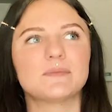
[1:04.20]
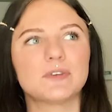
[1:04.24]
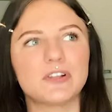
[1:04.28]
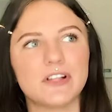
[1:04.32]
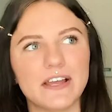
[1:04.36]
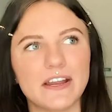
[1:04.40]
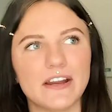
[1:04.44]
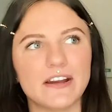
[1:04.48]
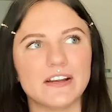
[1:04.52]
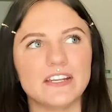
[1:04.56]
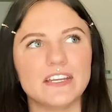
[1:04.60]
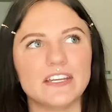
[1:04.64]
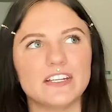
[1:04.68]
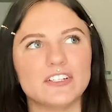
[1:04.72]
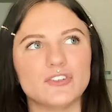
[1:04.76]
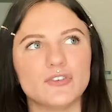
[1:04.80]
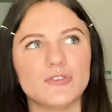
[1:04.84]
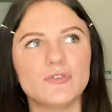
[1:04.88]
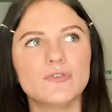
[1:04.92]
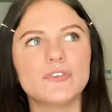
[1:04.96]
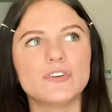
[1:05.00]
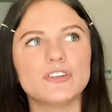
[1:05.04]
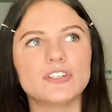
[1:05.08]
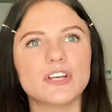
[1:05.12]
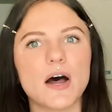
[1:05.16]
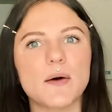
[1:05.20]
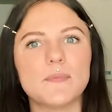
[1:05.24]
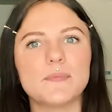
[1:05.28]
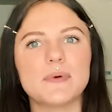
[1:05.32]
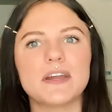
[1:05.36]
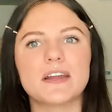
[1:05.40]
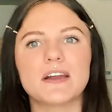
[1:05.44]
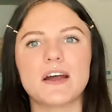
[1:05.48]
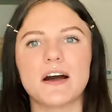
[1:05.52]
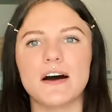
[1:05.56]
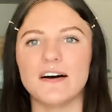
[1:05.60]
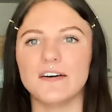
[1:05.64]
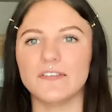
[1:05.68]
clarity to the
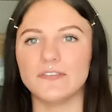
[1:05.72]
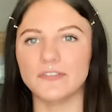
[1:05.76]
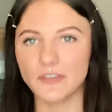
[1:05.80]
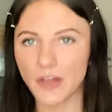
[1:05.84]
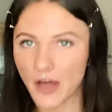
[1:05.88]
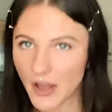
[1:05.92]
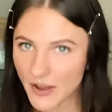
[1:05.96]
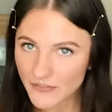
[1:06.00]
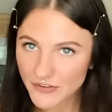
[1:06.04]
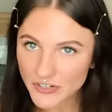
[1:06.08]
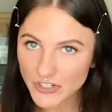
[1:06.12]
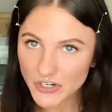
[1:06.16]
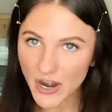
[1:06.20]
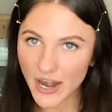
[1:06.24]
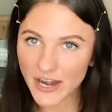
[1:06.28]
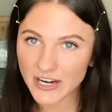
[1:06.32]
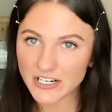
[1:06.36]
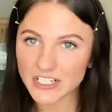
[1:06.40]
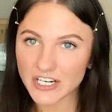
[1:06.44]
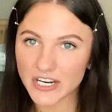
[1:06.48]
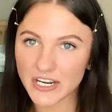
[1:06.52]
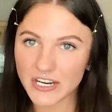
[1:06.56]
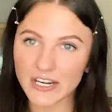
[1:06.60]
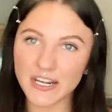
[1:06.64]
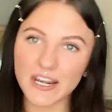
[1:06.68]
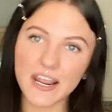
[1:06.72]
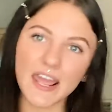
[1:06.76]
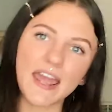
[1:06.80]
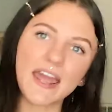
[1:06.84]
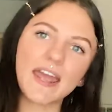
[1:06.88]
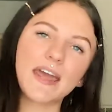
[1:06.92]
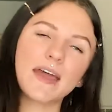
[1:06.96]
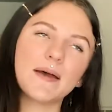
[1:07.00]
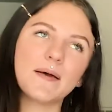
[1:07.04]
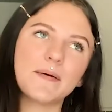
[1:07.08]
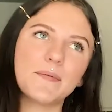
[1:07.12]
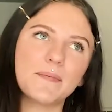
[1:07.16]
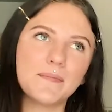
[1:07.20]
topic of law of attraction,
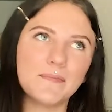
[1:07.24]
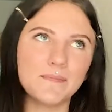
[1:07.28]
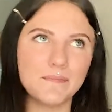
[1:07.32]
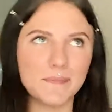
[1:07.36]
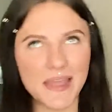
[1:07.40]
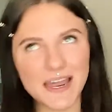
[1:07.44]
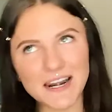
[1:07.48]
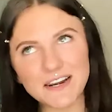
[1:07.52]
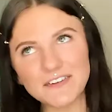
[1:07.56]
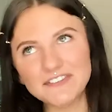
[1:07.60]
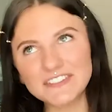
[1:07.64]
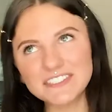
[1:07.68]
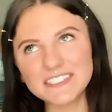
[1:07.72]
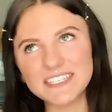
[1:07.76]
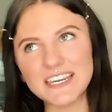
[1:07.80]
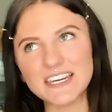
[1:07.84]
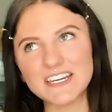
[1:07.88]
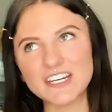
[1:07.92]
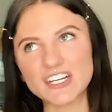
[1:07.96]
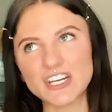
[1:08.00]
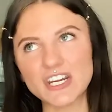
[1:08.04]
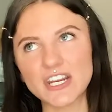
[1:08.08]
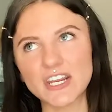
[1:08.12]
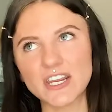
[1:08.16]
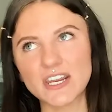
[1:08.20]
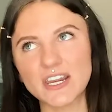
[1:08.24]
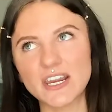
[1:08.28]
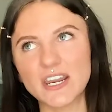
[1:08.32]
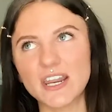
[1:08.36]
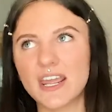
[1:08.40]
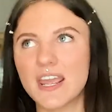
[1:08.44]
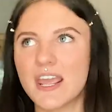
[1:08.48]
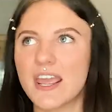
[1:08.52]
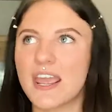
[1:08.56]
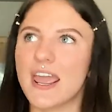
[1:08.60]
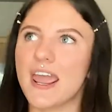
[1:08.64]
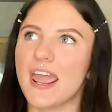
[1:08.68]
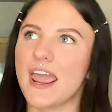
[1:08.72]
manifestation,
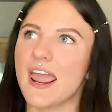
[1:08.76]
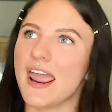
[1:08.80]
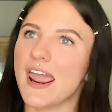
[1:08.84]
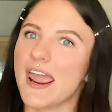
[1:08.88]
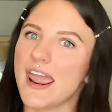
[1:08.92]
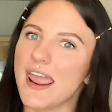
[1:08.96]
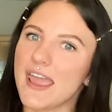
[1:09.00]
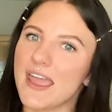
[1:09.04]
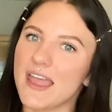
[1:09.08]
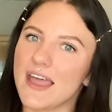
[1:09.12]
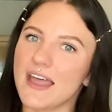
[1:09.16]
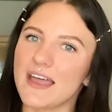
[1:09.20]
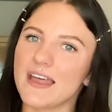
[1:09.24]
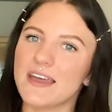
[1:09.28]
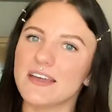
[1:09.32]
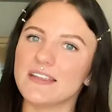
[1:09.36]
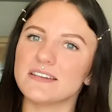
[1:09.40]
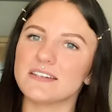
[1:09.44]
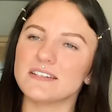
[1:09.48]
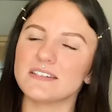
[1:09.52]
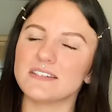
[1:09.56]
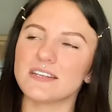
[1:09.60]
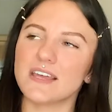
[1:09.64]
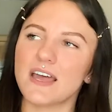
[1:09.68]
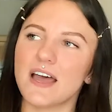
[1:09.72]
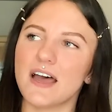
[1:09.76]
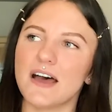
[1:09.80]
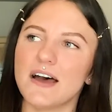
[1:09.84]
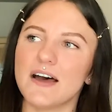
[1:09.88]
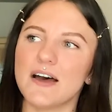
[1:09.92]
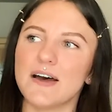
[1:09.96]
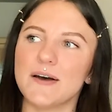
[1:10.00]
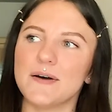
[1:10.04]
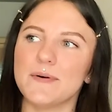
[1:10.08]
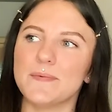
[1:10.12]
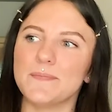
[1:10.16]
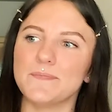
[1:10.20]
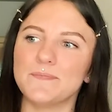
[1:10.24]
and
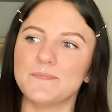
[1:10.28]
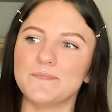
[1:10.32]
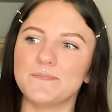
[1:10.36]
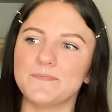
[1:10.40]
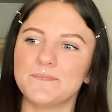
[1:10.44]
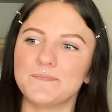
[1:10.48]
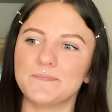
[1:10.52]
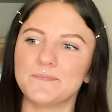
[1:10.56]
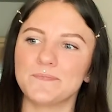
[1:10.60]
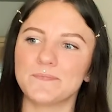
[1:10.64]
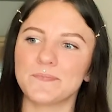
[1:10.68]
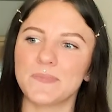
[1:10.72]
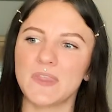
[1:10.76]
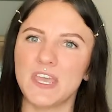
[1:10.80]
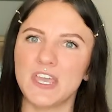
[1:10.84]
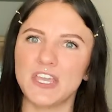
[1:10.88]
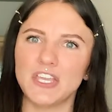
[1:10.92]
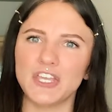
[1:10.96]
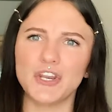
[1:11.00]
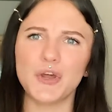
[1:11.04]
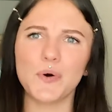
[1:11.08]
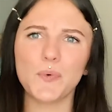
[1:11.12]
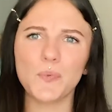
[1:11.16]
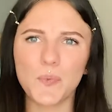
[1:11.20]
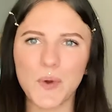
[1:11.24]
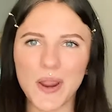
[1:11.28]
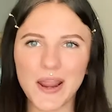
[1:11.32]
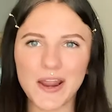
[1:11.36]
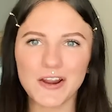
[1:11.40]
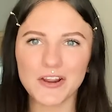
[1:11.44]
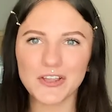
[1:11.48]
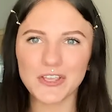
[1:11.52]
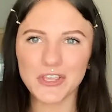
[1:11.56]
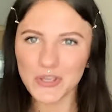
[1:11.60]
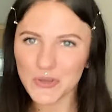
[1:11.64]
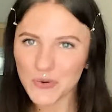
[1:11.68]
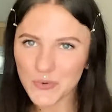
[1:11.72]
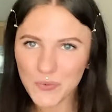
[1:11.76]
you know, where
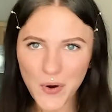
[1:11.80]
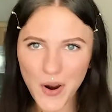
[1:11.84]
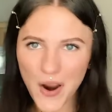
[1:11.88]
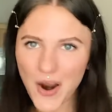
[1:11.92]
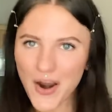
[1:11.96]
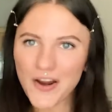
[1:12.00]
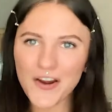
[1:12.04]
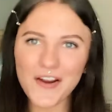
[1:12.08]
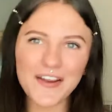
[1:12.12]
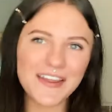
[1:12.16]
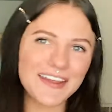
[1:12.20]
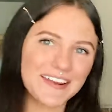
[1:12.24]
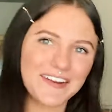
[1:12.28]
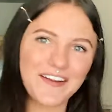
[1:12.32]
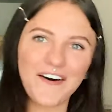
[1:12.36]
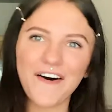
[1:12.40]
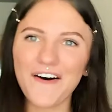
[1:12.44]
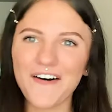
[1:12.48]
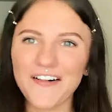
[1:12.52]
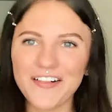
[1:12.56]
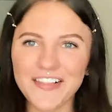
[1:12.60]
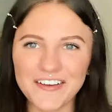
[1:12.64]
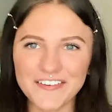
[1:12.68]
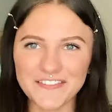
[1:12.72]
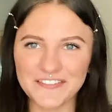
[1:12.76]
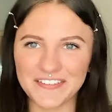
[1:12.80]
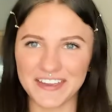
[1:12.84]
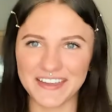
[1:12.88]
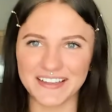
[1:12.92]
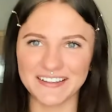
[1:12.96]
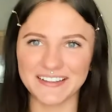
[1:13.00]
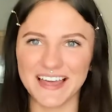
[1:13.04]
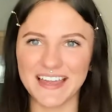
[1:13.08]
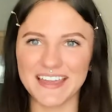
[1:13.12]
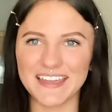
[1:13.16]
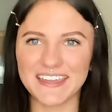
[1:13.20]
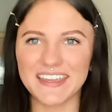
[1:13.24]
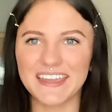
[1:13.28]
you are in all of it.
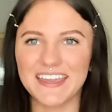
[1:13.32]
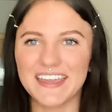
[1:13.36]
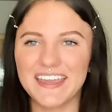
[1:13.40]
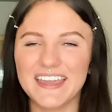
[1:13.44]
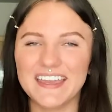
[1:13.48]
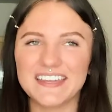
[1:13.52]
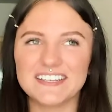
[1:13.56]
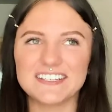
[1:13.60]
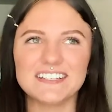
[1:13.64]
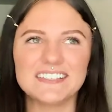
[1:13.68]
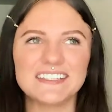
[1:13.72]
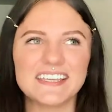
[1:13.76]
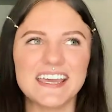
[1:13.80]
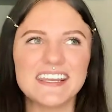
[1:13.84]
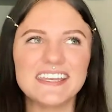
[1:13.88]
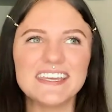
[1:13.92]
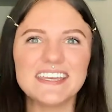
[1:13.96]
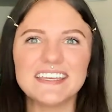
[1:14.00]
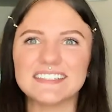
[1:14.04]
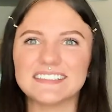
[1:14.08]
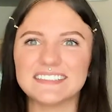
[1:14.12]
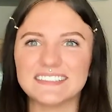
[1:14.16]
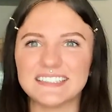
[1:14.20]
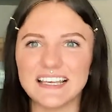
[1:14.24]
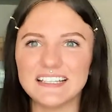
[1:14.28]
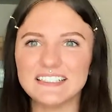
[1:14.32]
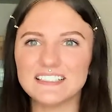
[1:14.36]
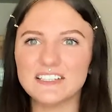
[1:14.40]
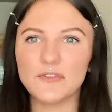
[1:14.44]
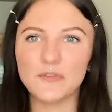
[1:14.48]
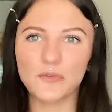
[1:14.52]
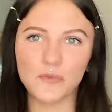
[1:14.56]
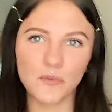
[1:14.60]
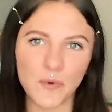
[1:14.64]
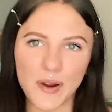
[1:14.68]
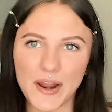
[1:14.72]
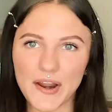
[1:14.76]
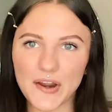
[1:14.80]
Like just getting a sense of
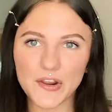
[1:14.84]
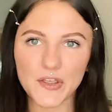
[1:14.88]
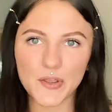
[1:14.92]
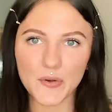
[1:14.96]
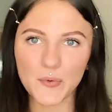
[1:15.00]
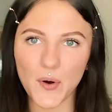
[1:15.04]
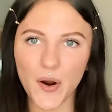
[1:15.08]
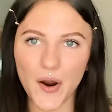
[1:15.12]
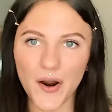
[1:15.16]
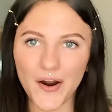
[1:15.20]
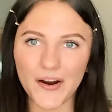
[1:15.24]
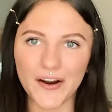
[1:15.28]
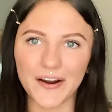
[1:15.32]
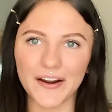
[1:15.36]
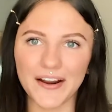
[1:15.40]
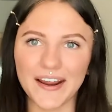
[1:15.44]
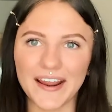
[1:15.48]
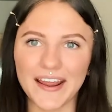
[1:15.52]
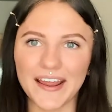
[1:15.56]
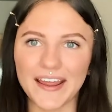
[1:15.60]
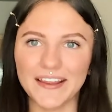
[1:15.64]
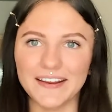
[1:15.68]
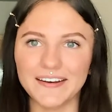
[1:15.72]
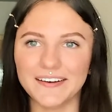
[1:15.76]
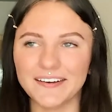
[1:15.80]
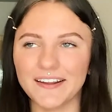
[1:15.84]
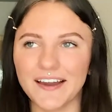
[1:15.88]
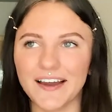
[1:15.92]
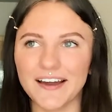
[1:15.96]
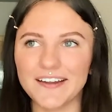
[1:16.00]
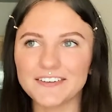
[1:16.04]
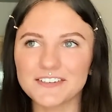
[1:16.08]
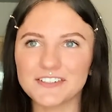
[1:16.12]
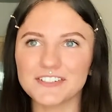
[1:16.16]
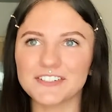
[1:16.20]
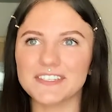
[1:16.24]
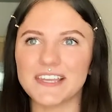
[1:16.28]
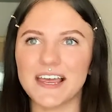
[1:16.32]
where you are and
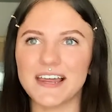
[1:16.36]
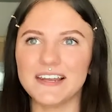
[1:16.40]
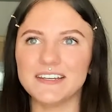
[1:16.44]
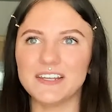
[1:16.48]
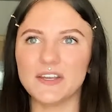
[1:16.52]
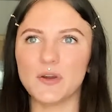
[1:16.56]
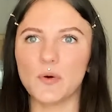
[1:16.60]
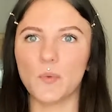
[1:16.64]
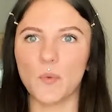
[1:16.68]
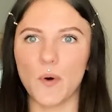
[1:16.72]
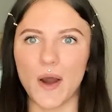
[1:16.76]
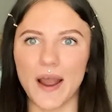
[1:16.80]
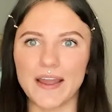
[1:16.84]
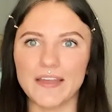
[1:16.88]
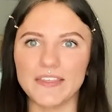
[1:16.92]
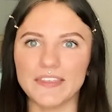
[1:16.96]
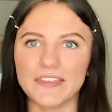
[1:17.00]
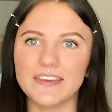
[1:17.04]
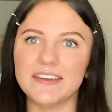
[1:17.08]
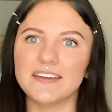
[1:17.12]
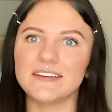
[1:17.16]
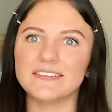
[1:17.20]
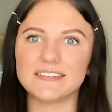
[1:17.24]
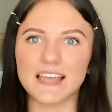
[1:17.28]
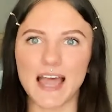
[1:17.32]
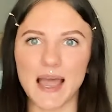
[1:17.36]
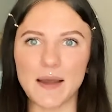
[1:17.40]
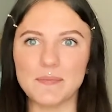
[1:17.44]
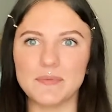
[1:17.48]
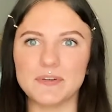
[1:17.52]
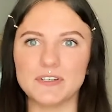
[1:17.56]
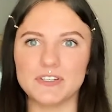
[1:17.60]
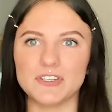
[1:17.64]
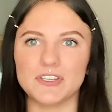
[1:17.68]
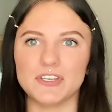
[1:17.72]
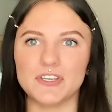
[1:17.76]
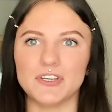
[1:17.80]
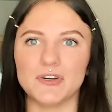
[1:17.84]
understanding why things
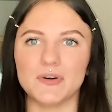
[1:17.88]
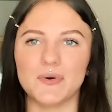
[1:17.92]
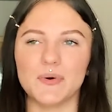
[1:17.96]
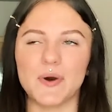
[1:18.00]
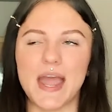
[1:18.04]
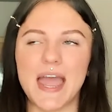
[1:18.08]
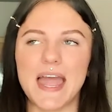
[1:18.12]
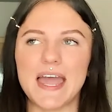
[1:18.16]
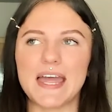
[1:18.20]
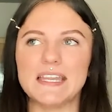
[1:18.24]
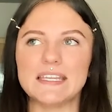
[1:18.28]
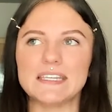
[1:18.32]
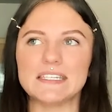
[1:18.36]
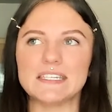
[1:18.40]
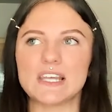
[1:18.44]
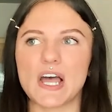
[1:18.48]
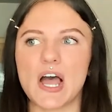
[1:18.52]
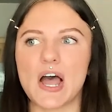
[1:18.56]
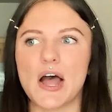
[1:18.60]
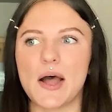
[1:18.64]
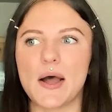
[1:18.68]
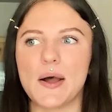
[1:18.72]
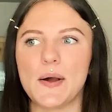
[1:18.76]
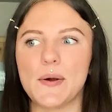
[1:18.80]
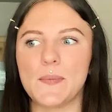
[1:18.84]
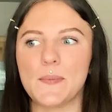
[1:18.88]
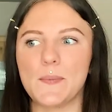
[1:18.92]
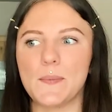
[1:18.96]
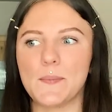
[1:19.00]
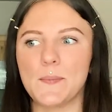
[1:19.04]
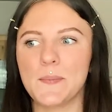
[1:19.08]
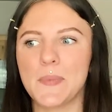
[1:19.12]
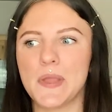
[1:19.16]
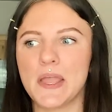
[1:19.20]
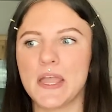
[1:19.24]
happen to you, and